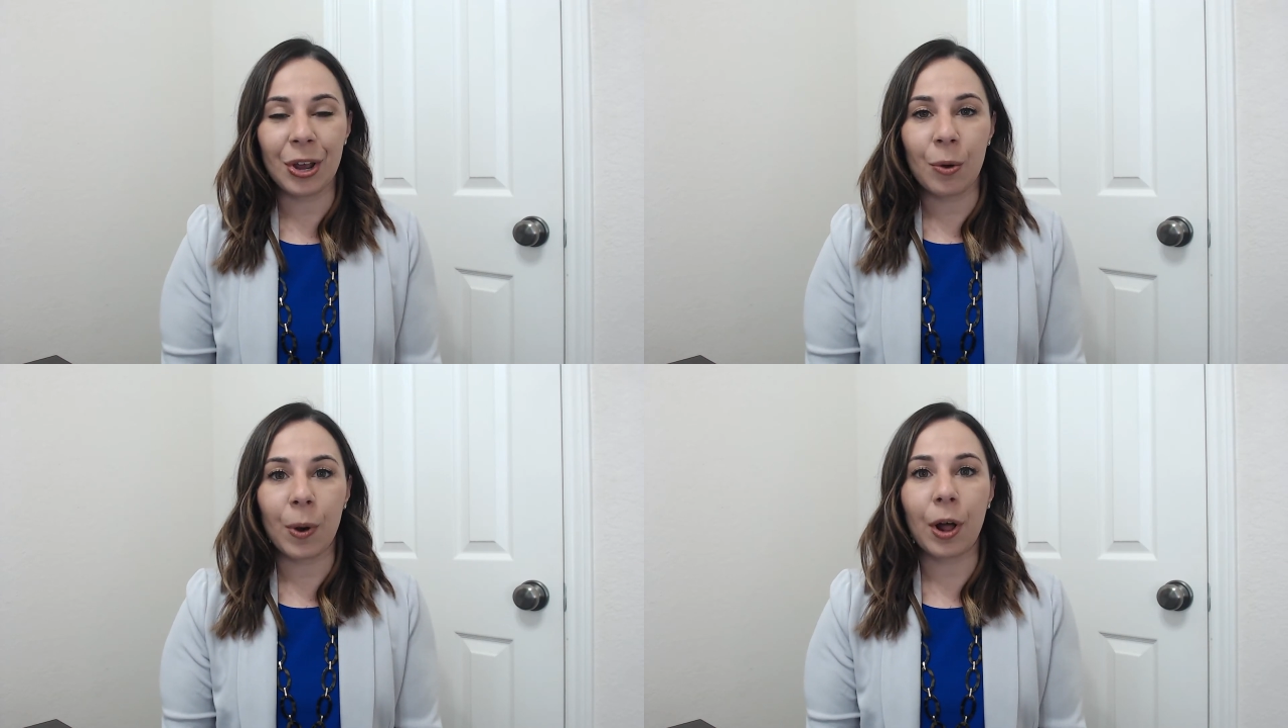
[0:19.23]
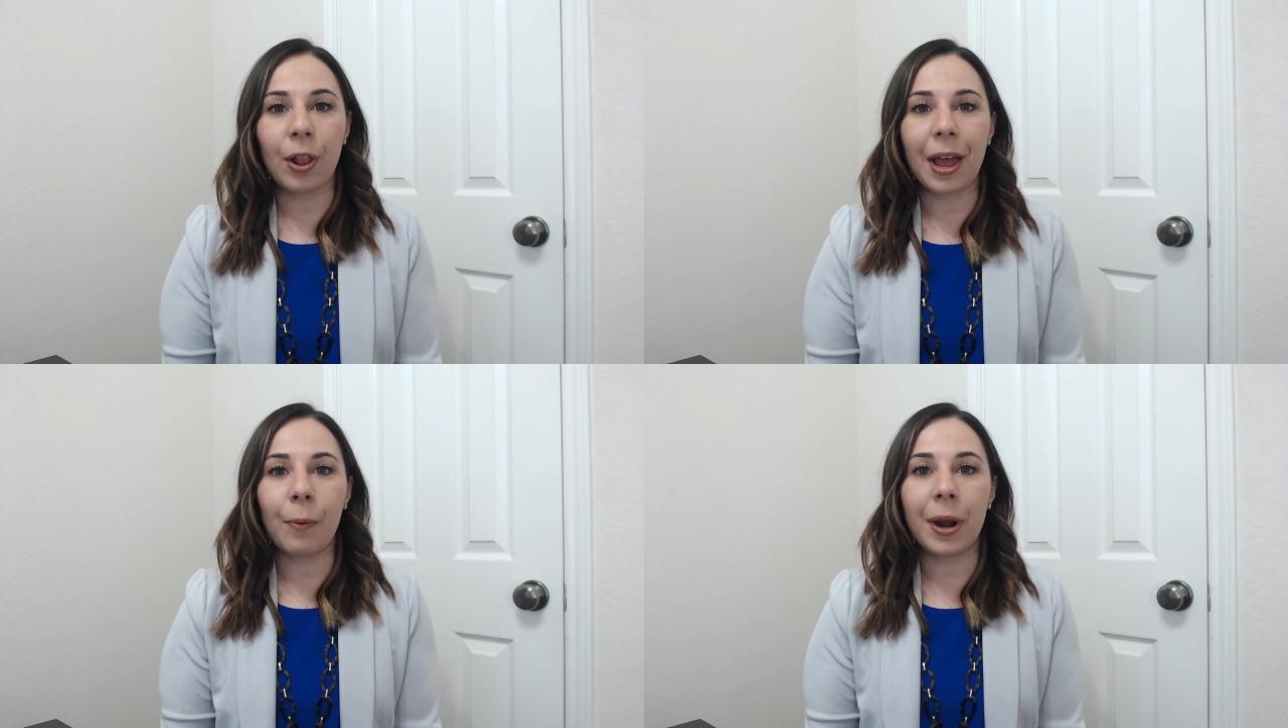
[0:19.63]

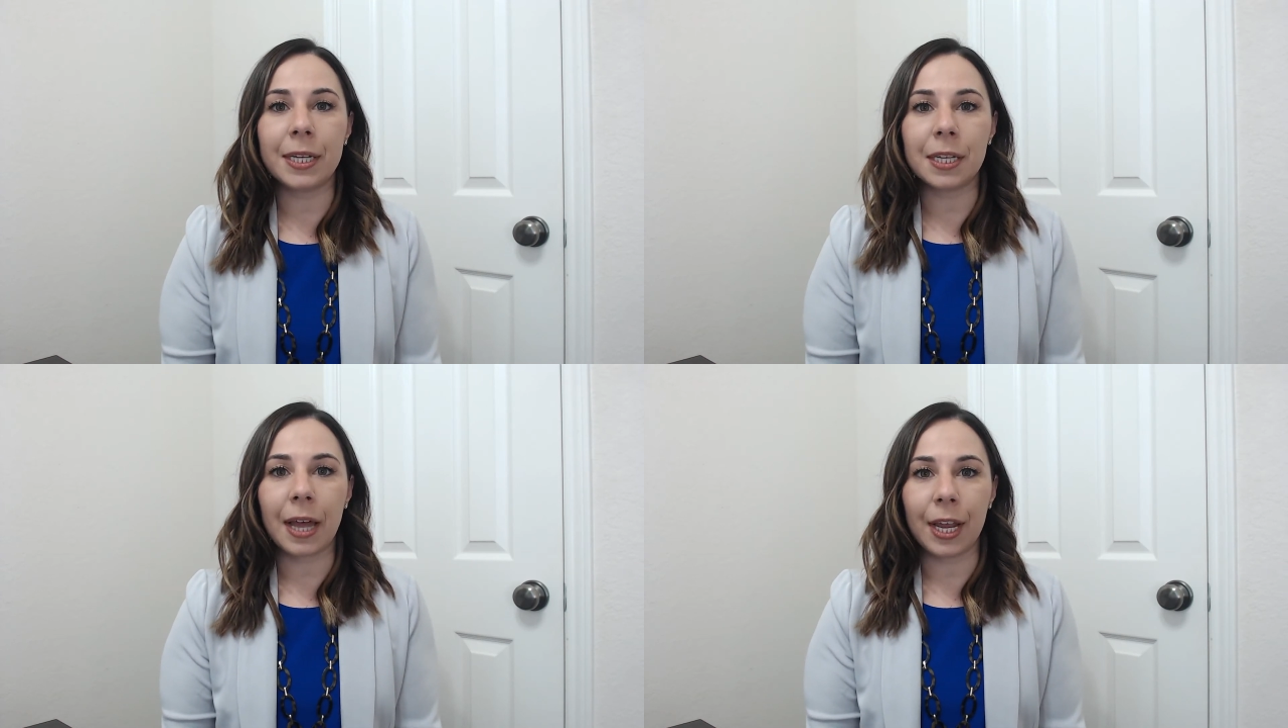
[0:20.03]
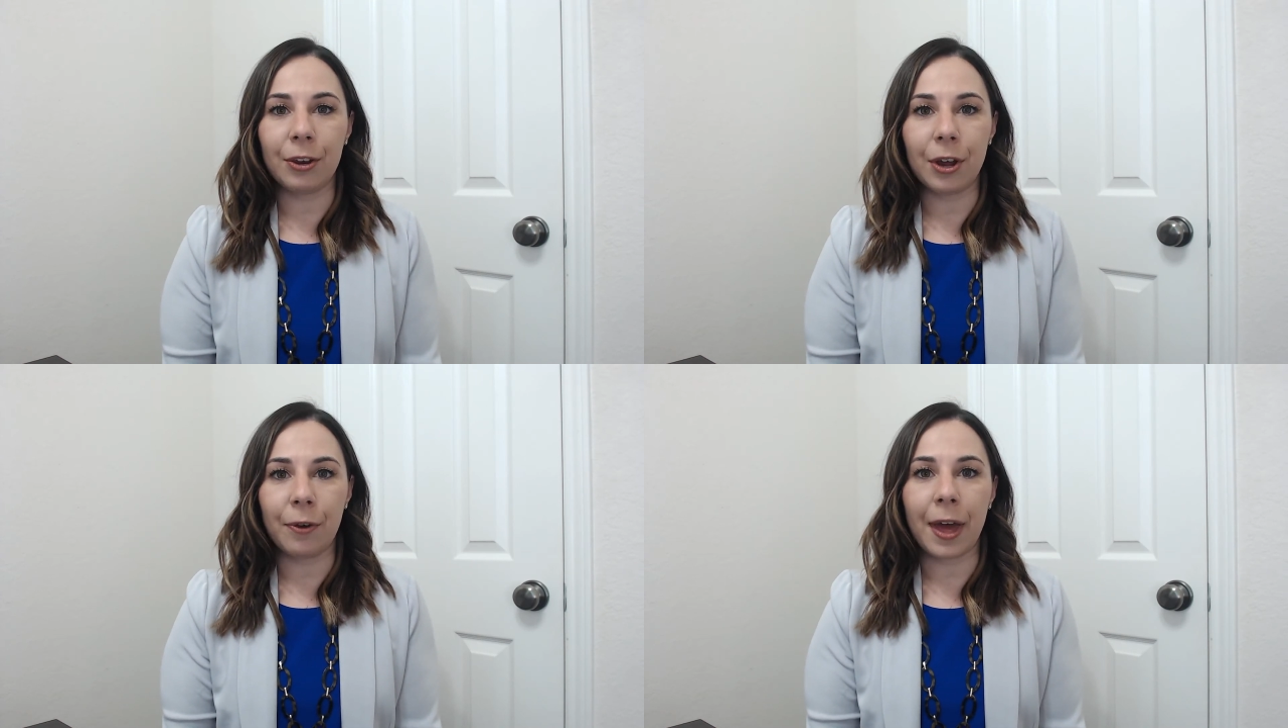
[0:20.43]
Well, I wanted to let you
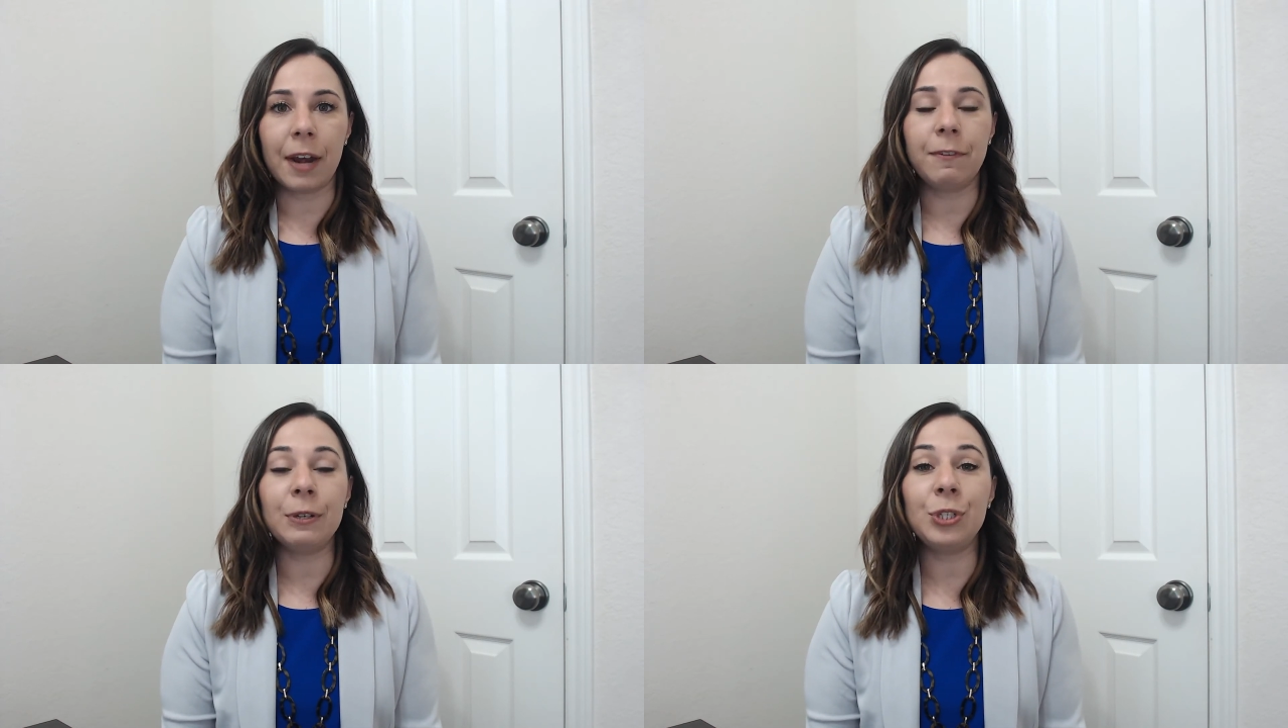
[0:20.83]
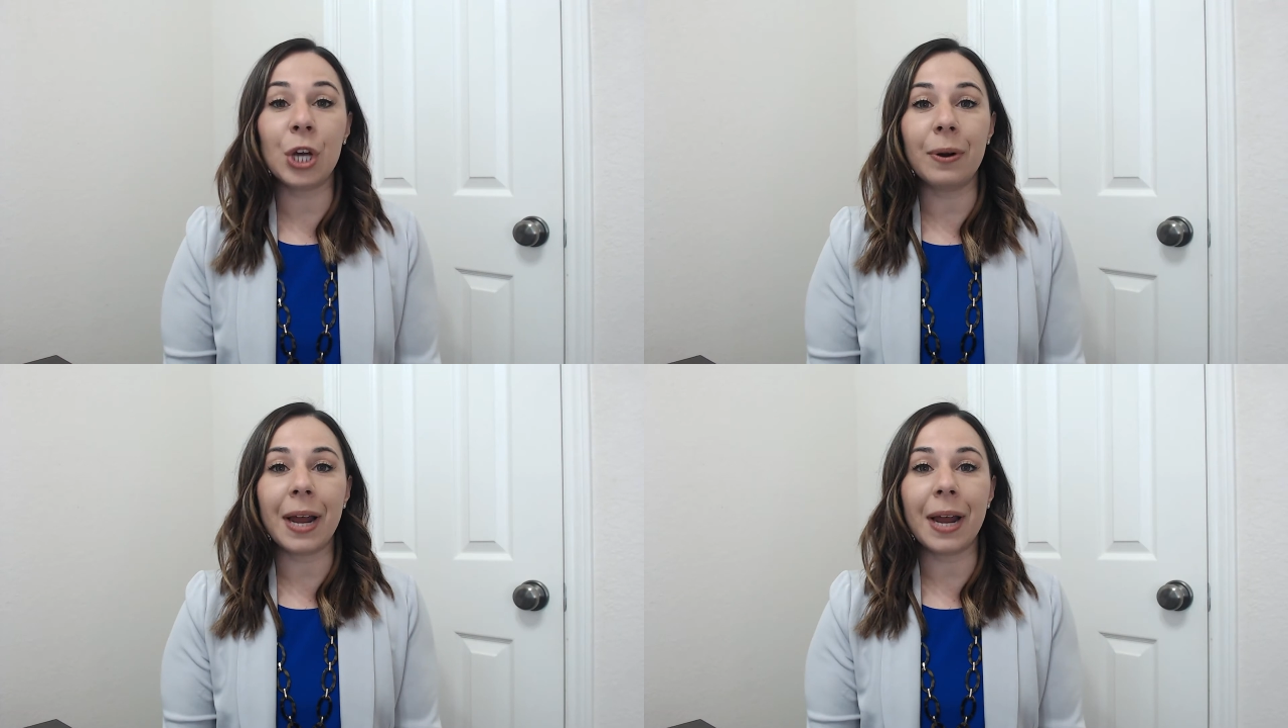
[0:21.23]
know that if you don't